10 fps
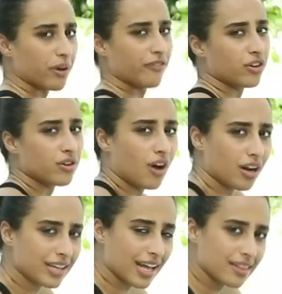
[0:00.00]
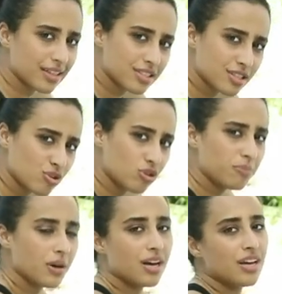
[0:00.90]
If you do not get this
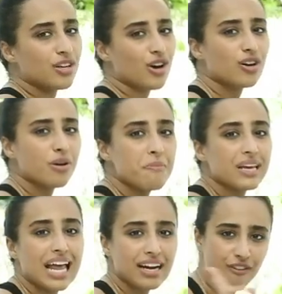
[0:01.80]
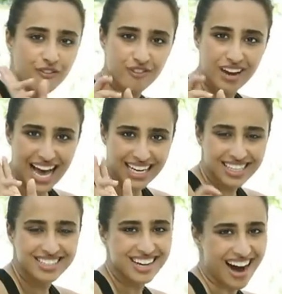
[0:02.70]
scoop, you're going to be like a
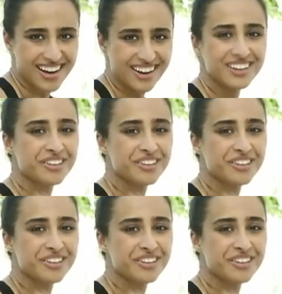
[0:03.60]
flat tire.